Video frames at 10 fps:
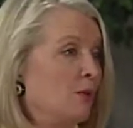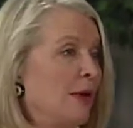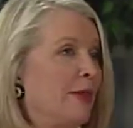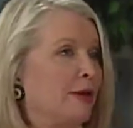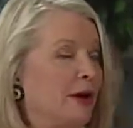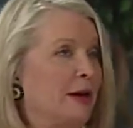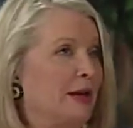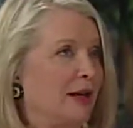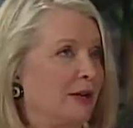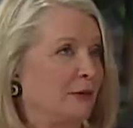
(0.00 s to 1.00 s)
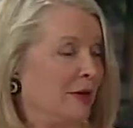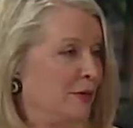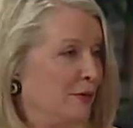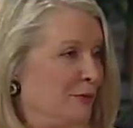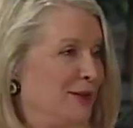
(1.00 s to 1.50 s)

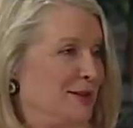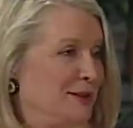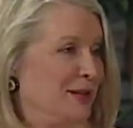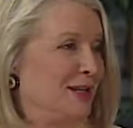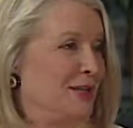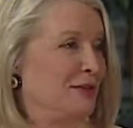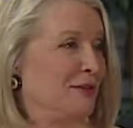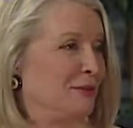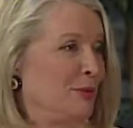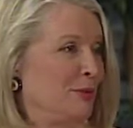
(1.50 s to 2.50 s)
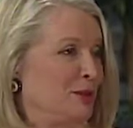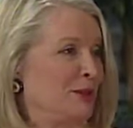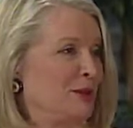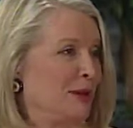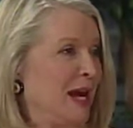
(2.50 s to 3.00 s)
Whether it's the addictive
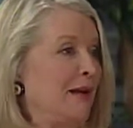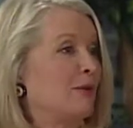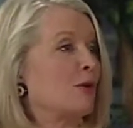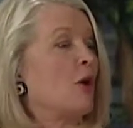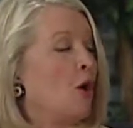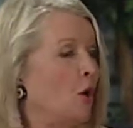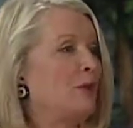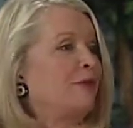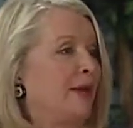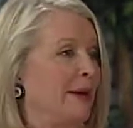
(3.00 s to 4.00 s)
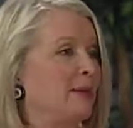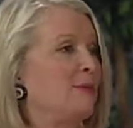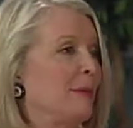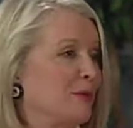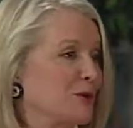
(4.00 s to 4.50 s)
person's behavior or the family
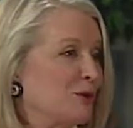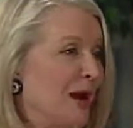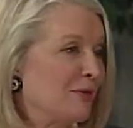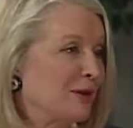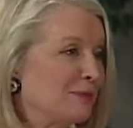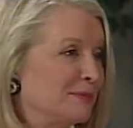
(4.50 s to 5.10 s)
members around them.